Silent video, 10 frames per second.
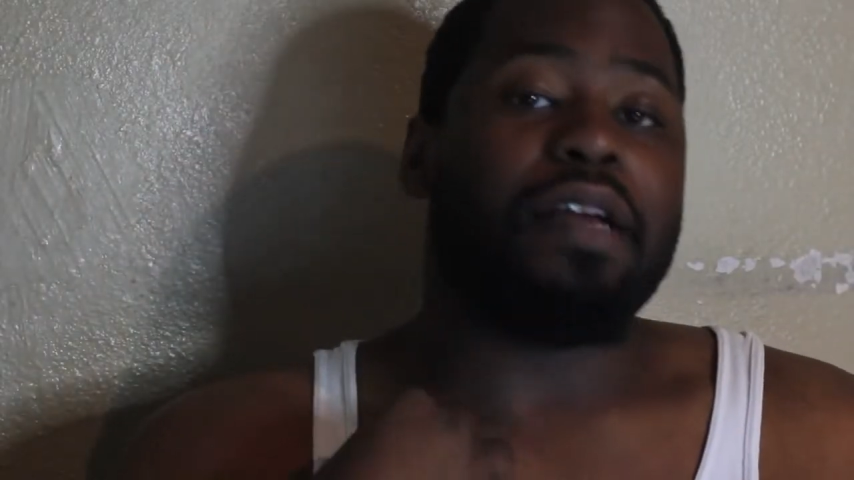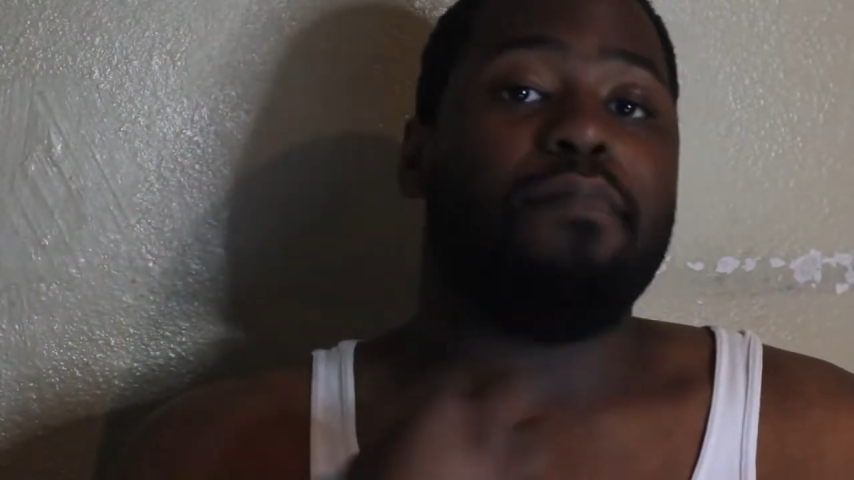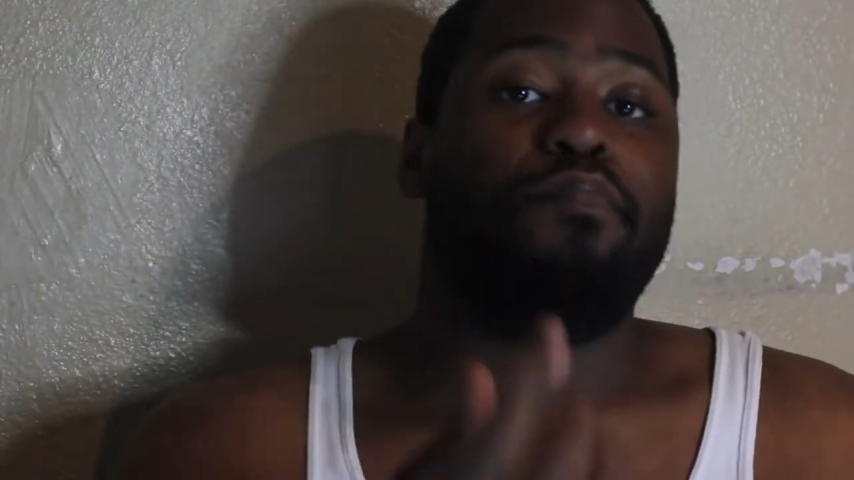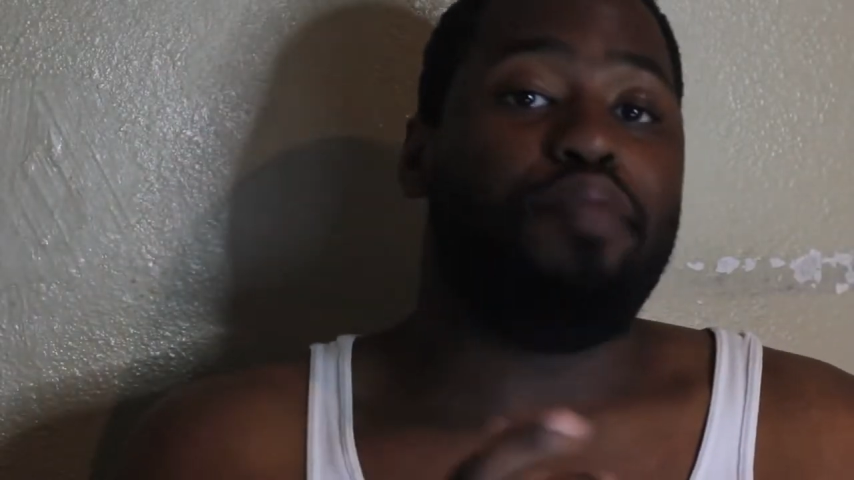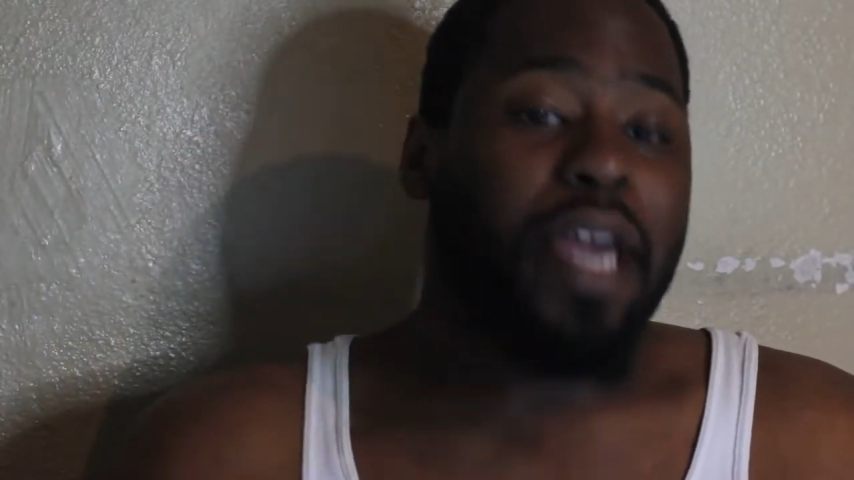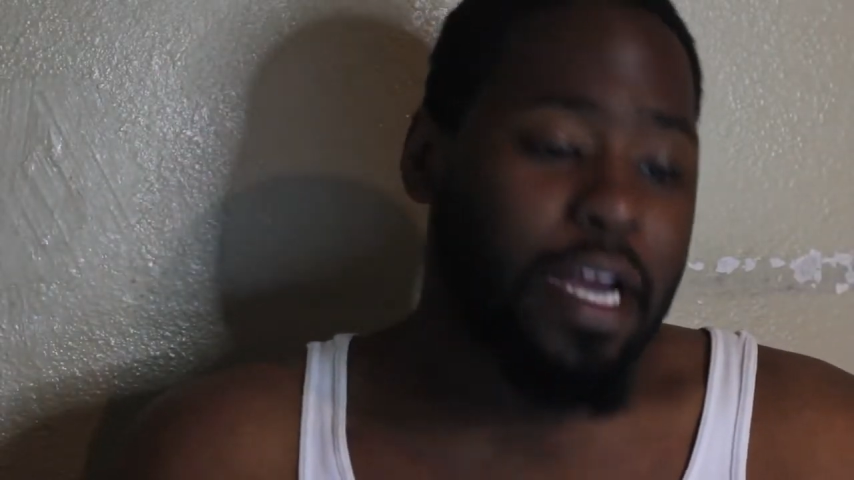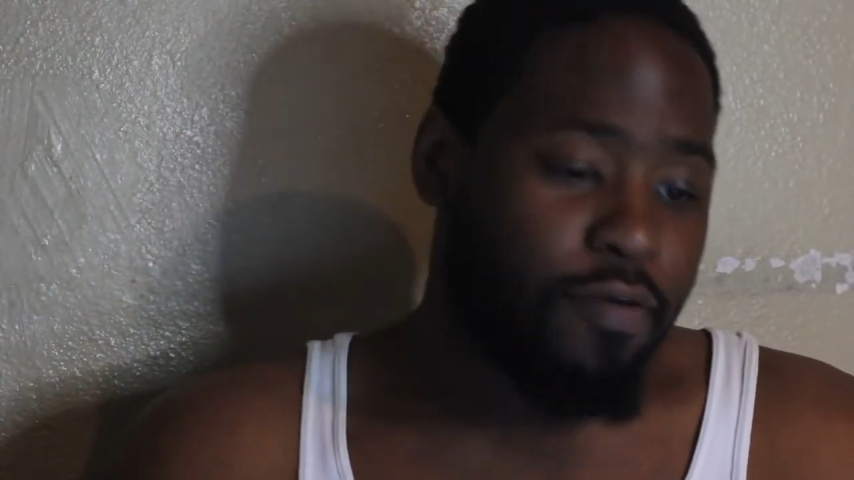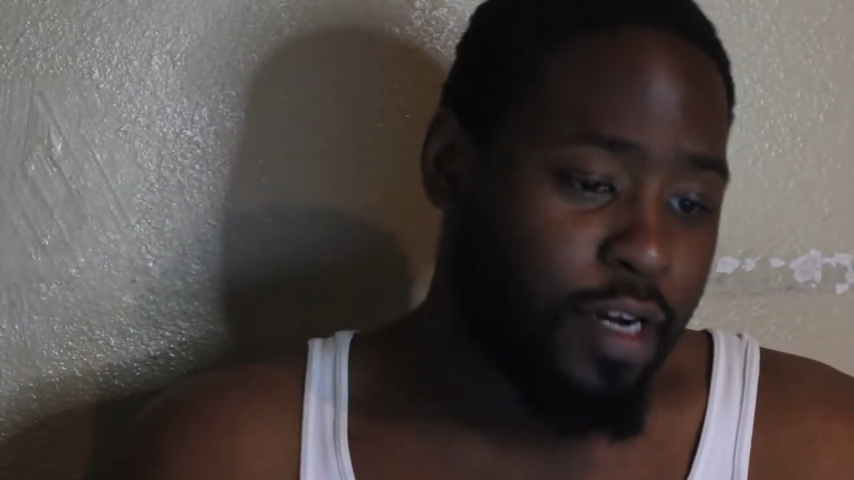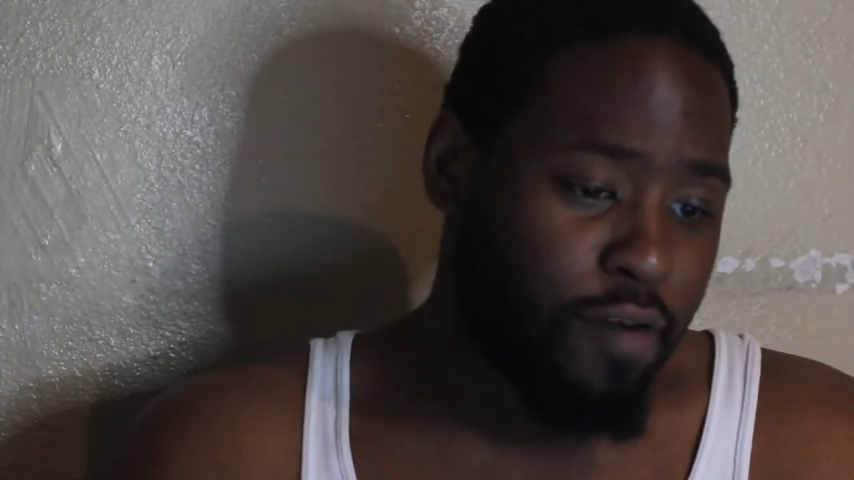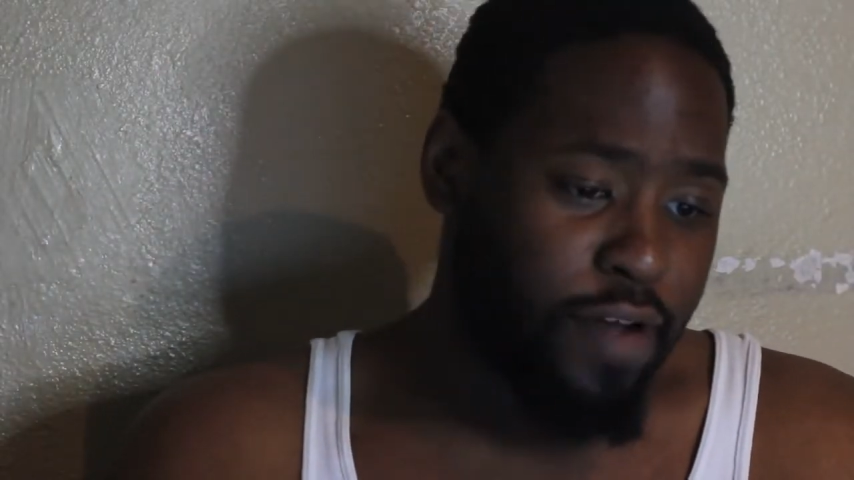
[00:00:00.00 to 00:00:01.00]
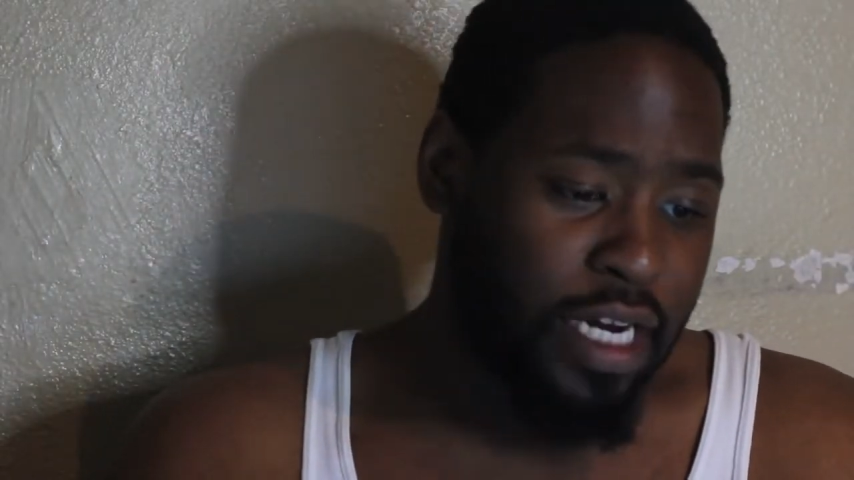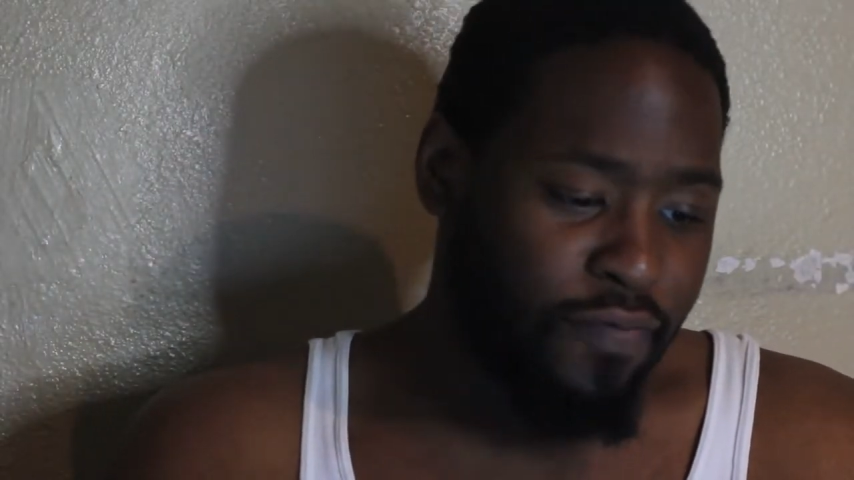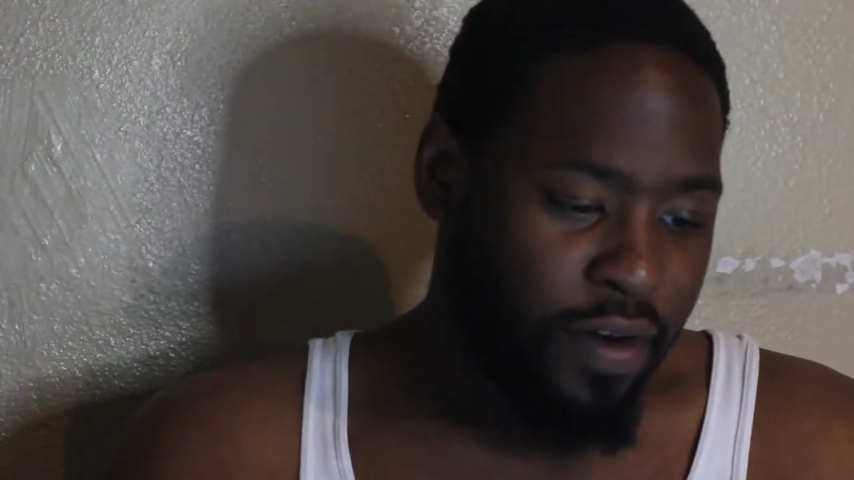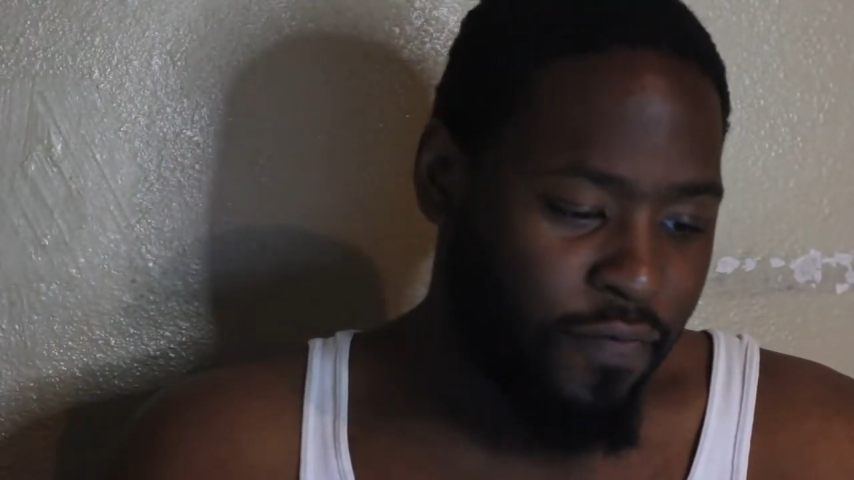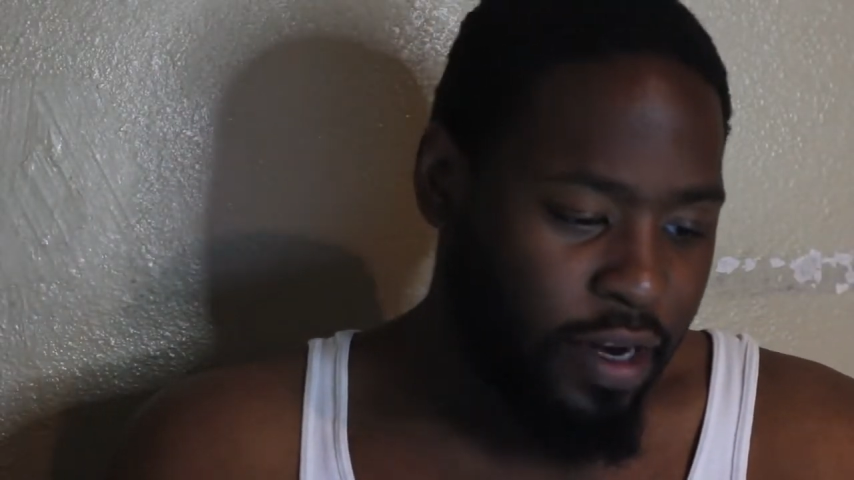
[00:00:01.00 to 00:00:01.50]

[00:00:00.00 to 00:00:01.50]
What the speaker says: and I'm back with another reaction video.